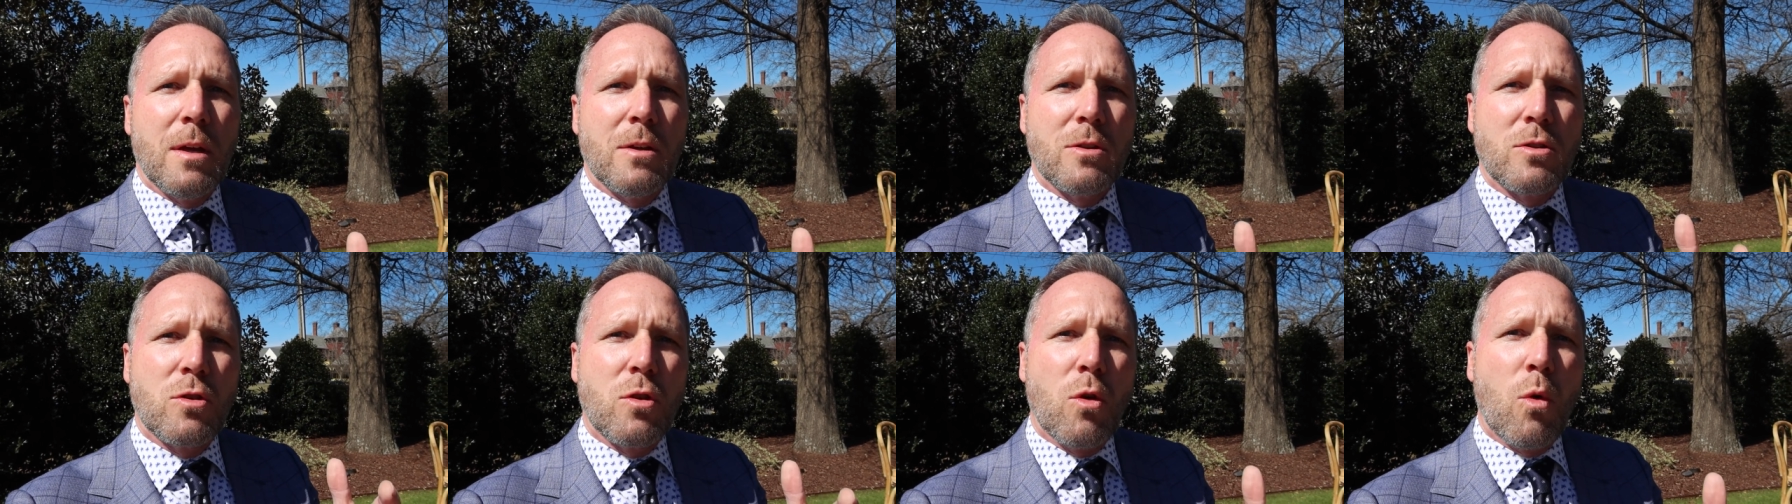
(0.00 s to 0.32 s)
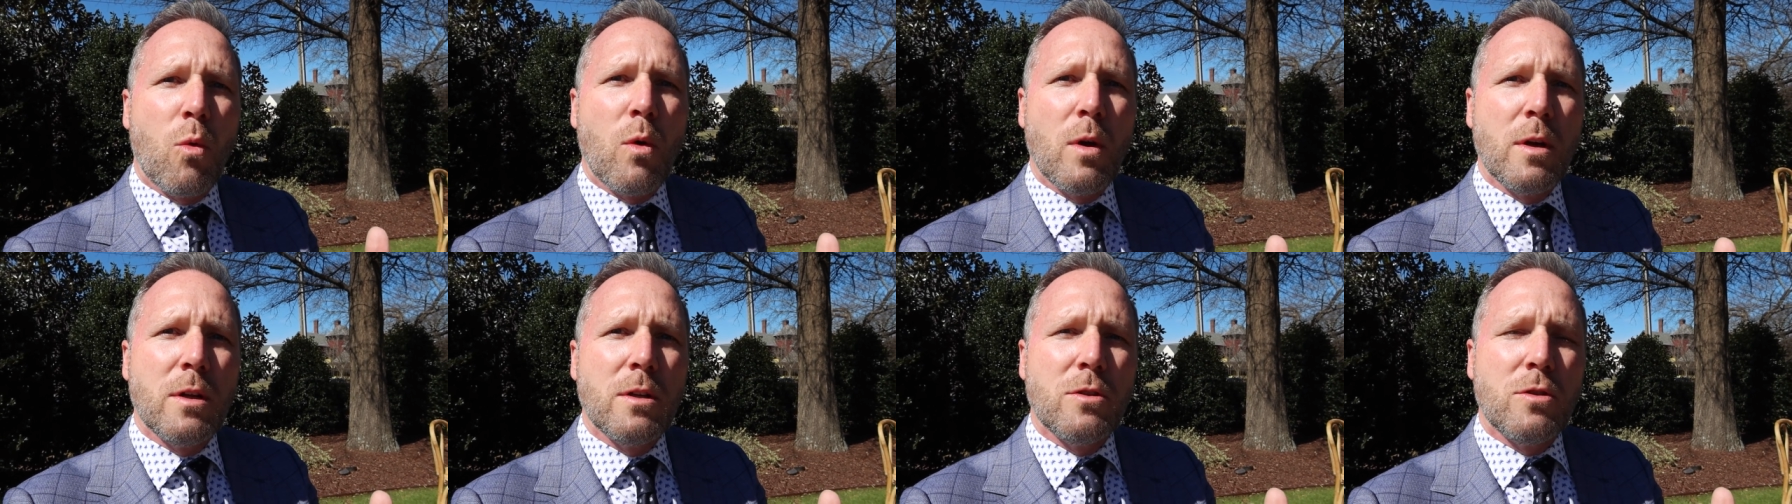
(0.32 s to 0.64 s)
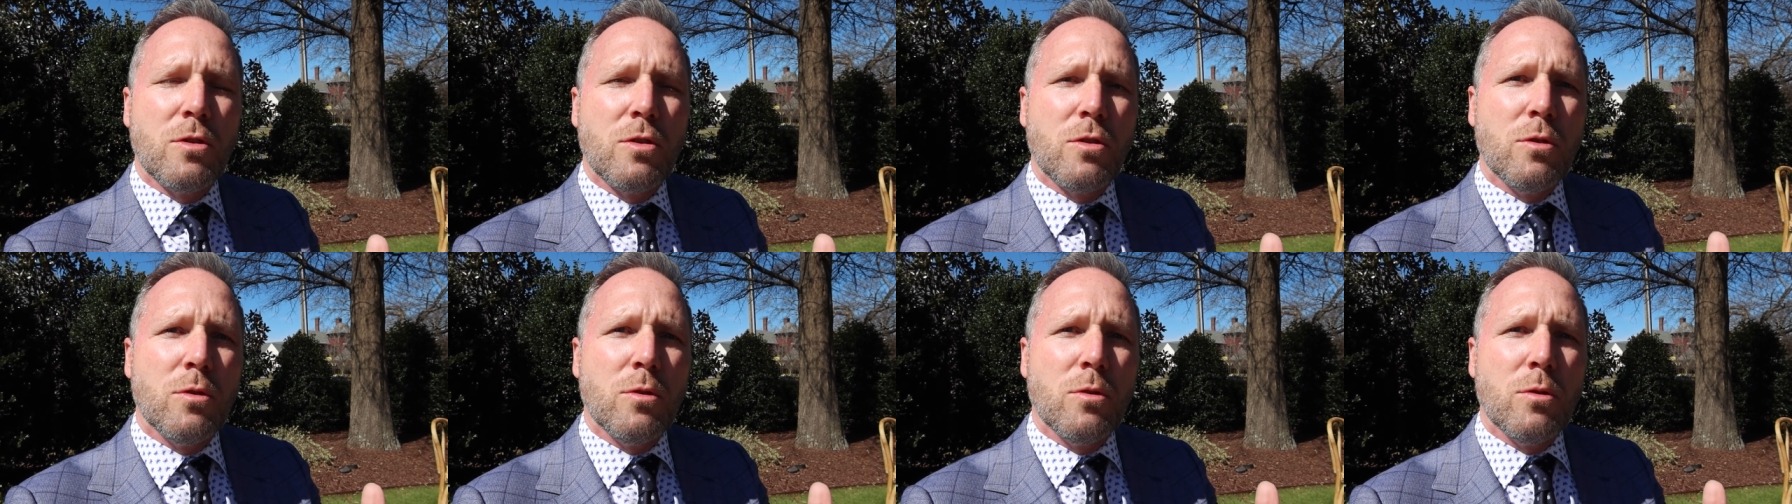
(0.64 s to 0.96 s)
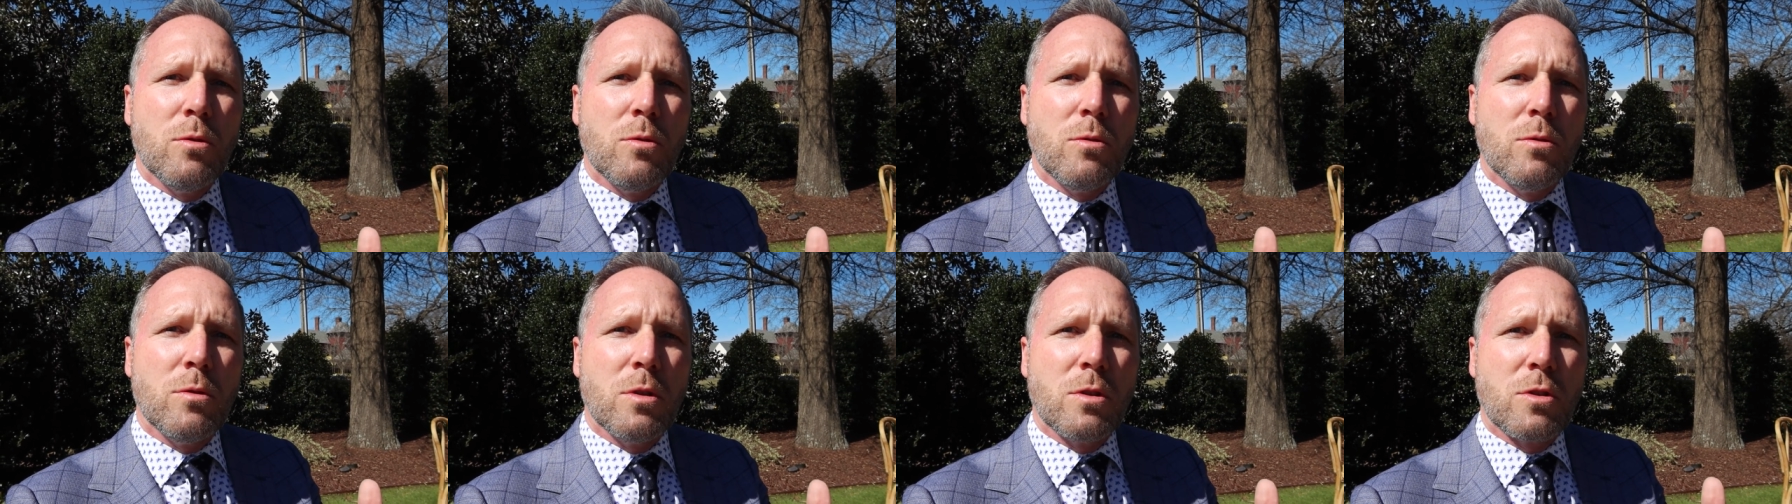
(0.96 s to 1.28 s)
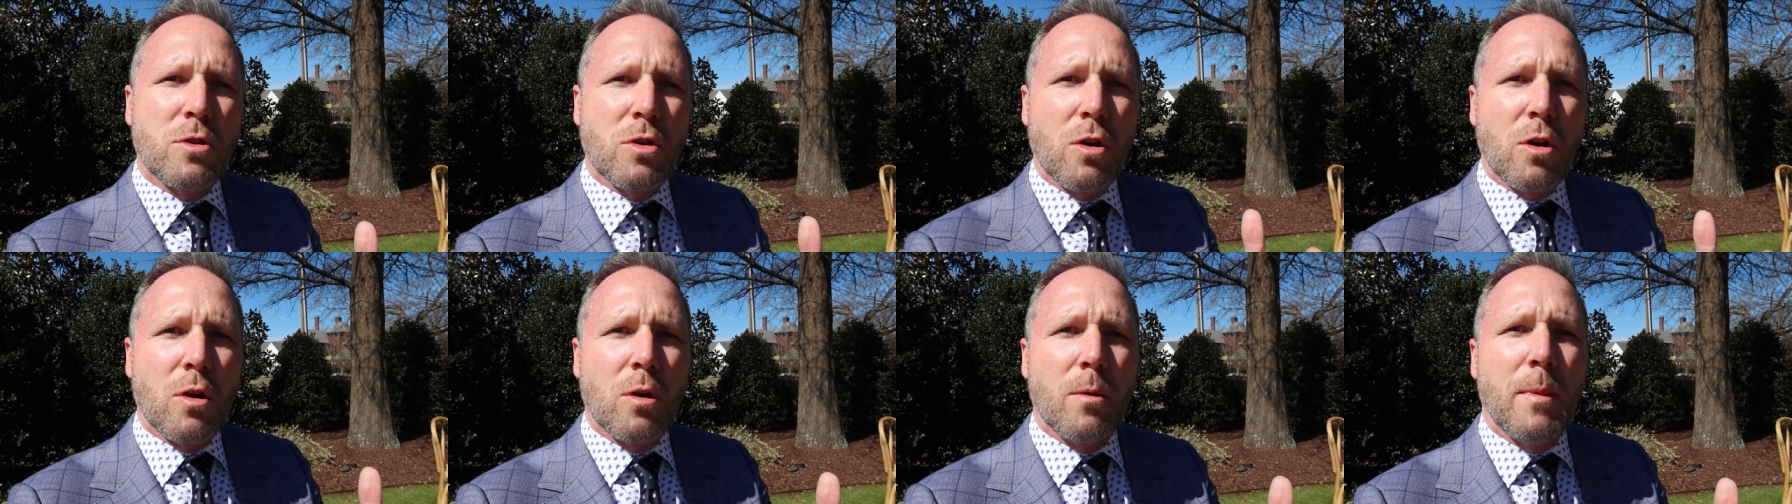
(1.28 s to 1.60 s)
is going to
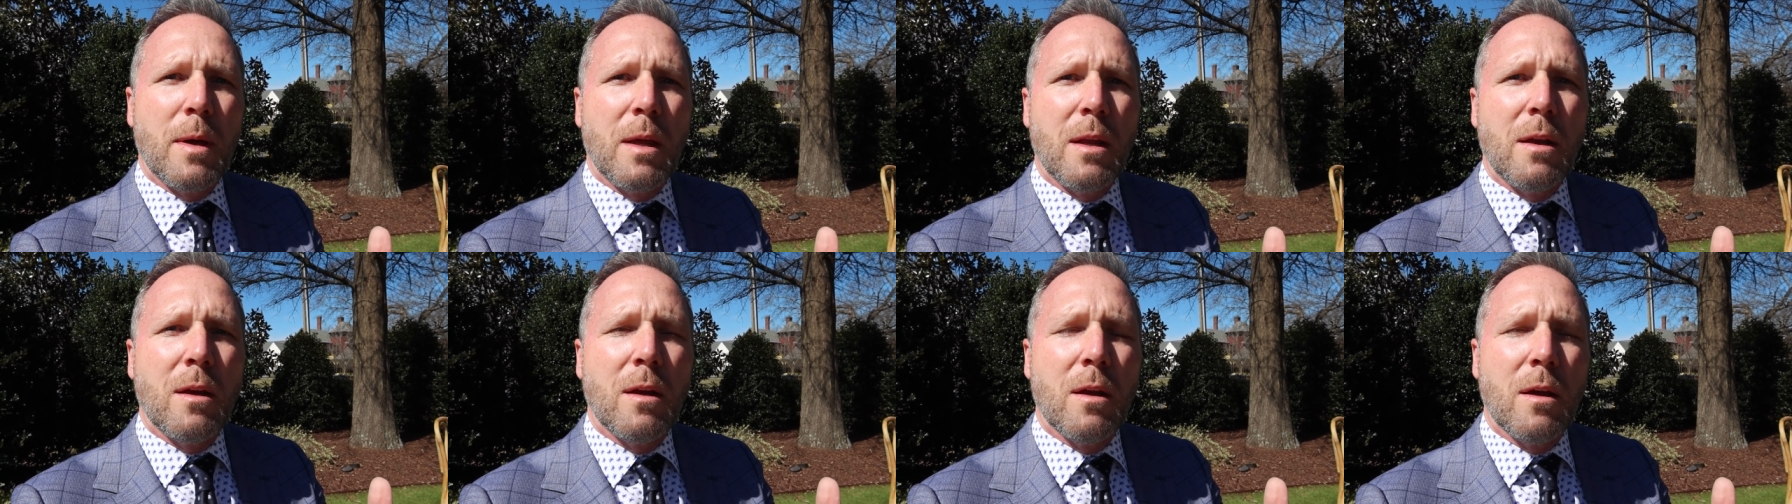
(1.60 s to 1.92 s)
determine